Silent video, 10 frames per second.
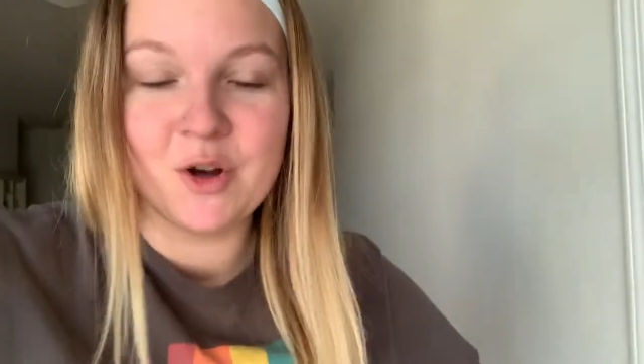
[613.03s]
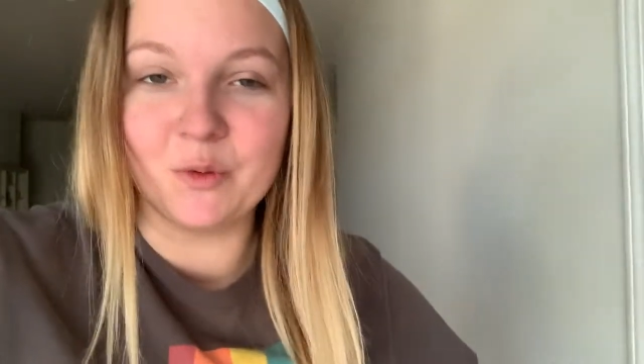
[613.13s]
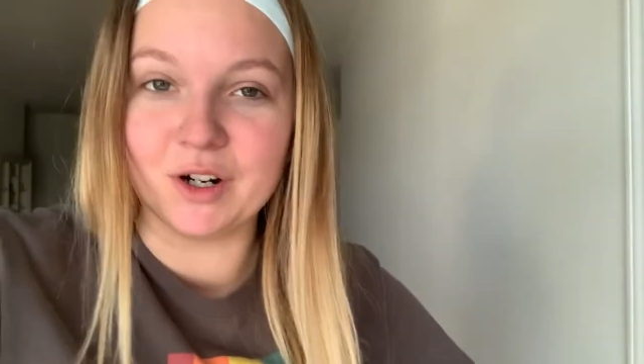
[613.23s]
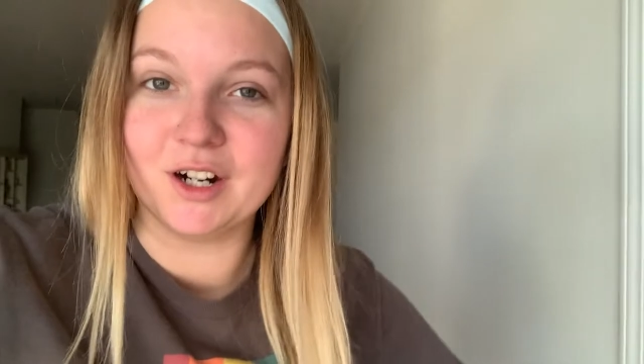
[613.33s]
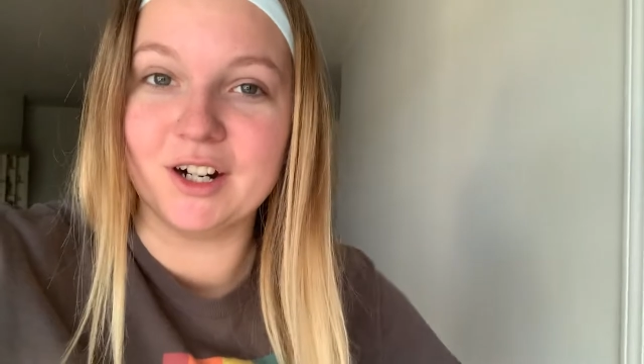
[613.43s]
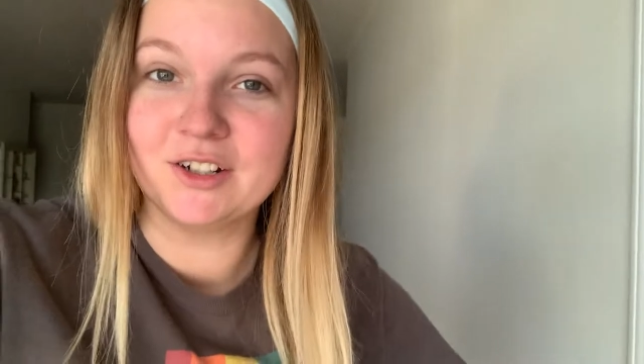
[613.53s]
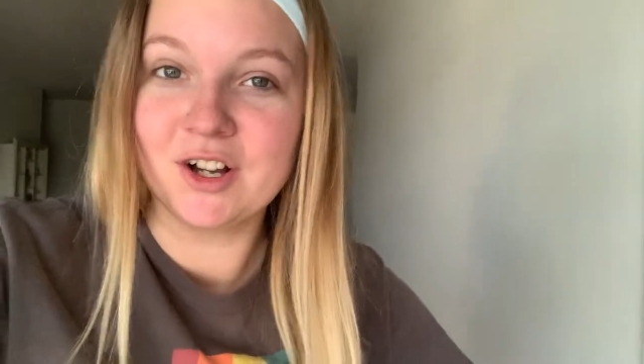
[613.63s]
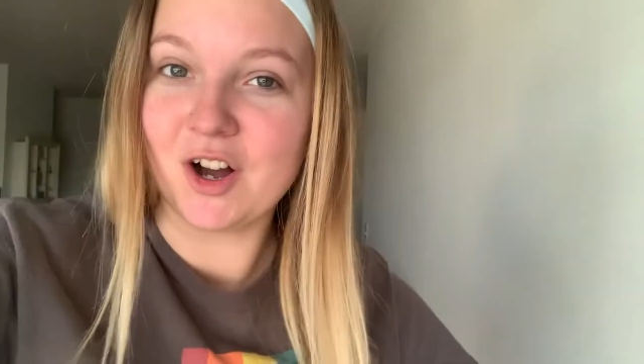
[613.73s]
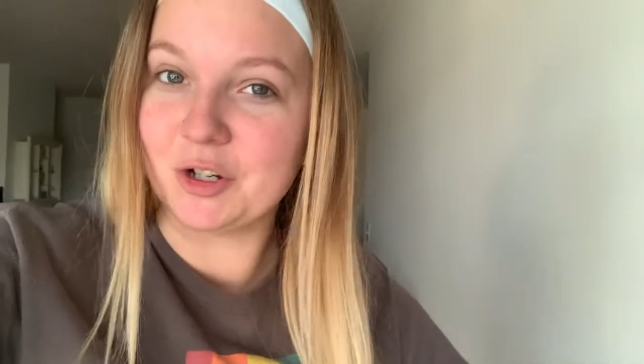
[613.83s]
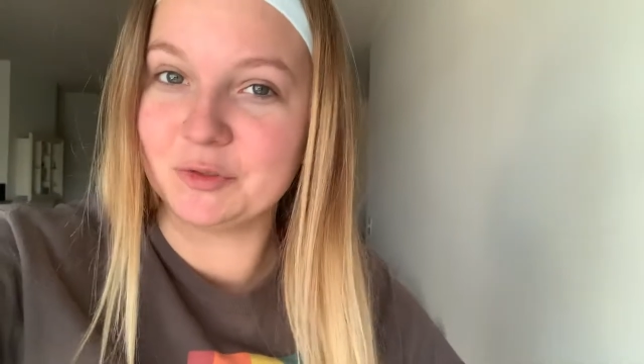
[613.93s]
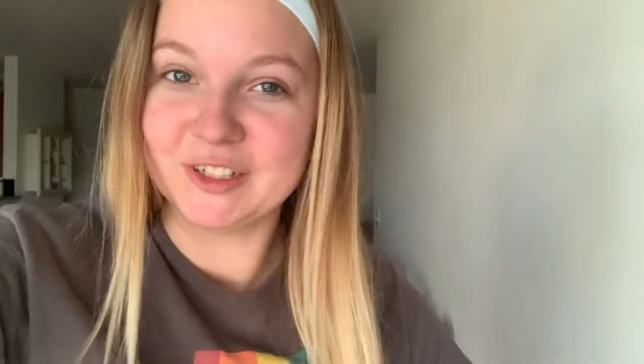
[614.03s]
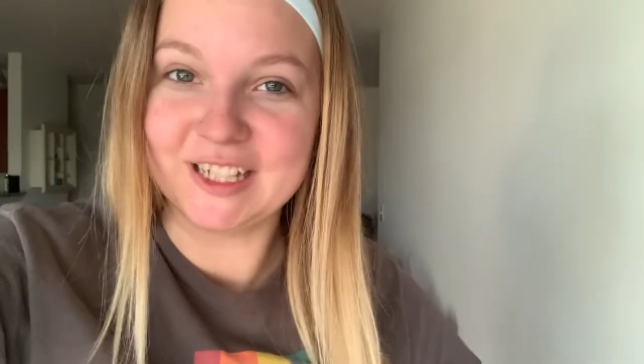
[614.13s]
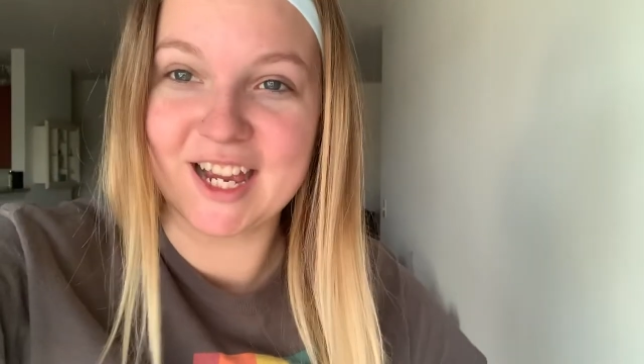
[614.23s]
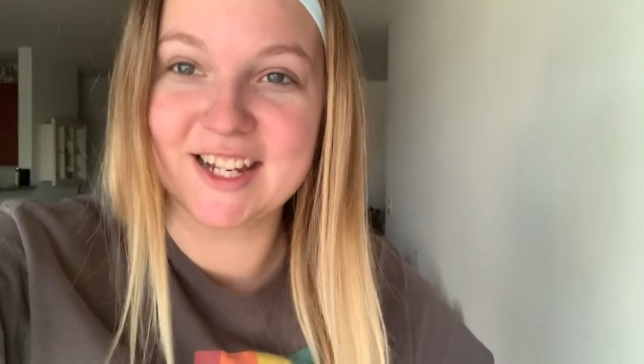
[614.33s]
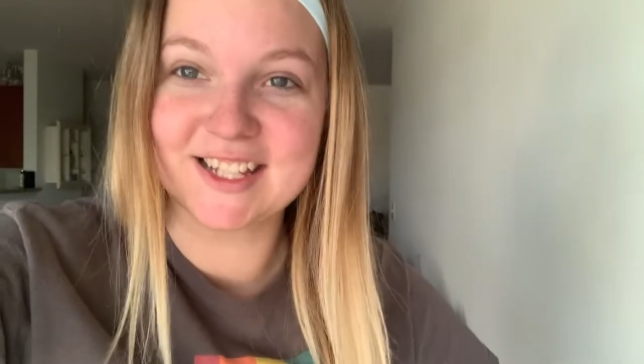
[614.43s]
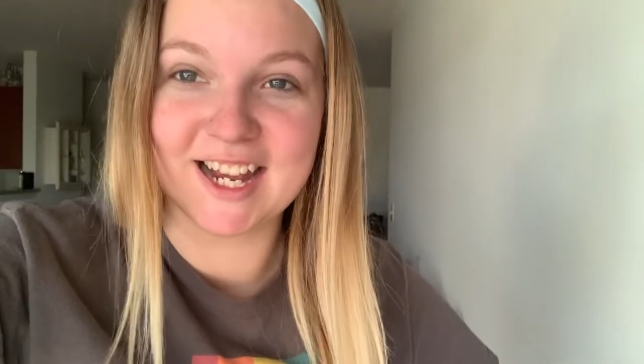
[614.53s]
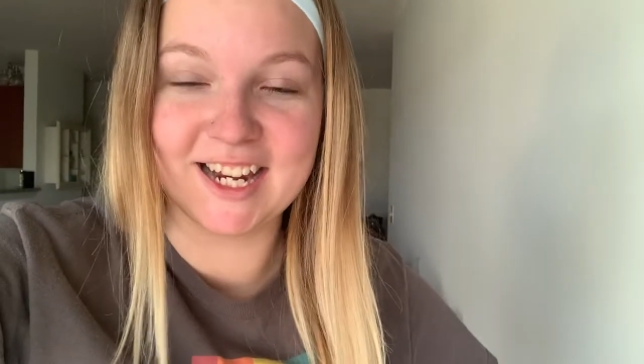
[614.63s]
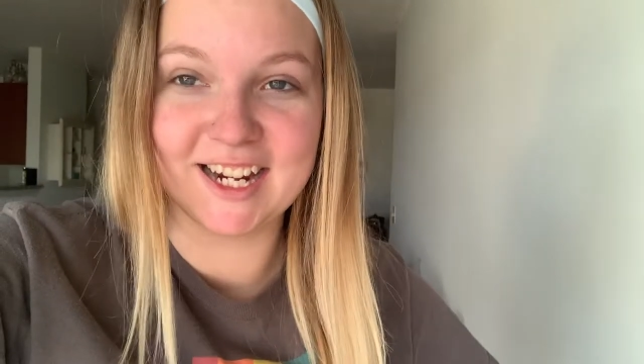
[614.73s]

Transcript: we're all really excited.